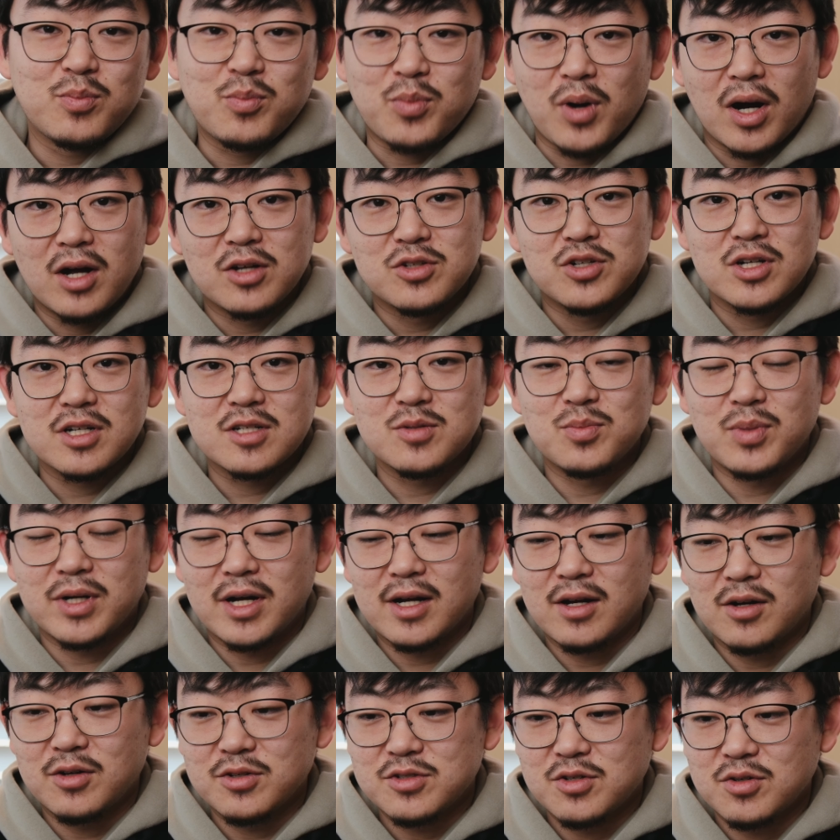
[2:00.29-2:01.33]
projects, but I
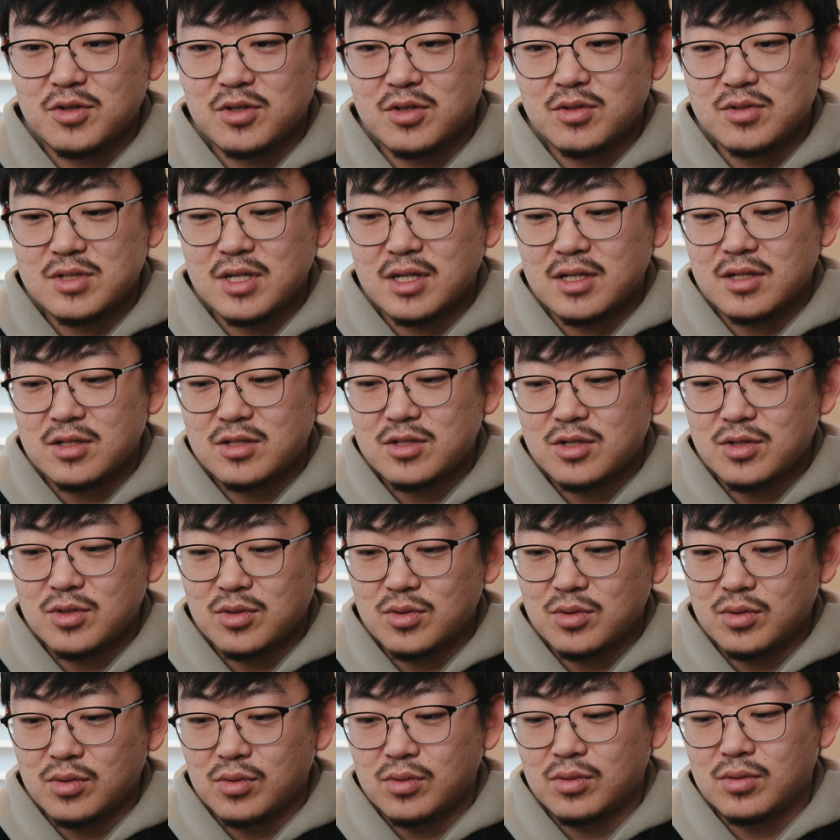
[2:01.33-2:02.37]
also use it
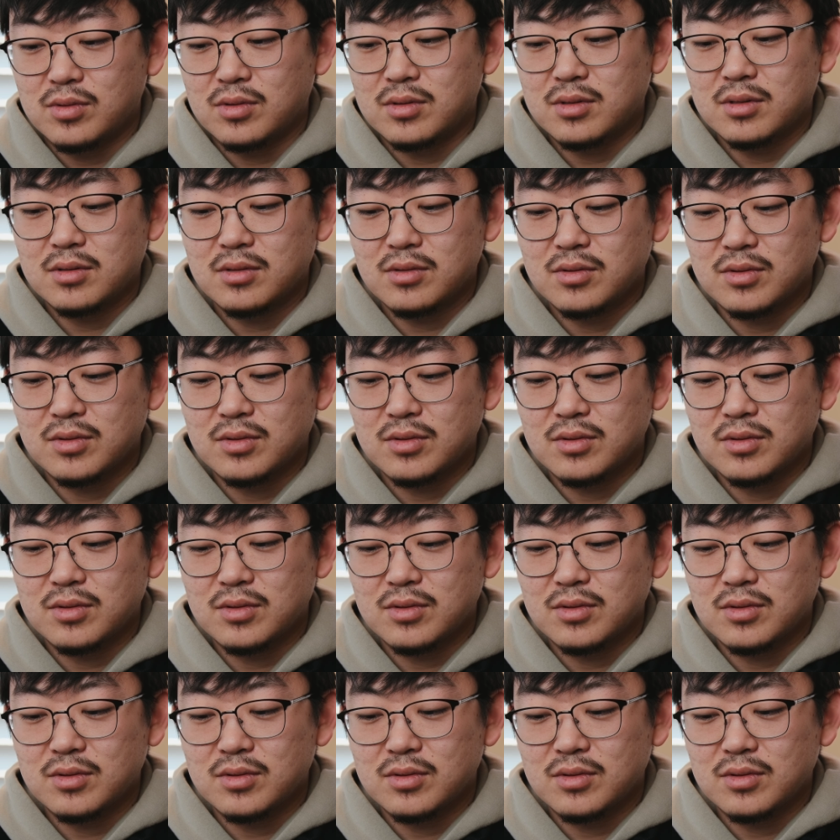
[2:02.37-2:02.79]
to